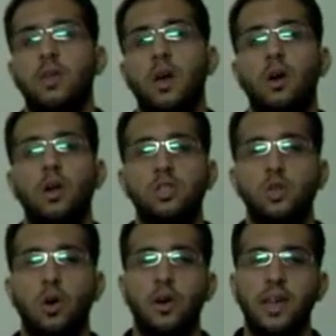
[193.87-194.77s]
They are
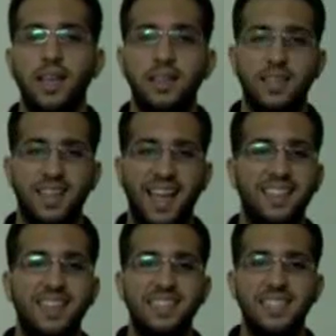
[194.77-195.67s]
also oriented
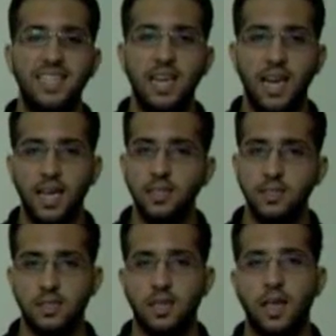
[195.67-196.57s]
at the
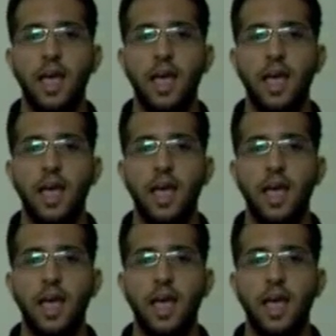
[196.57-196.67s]
Z-lines,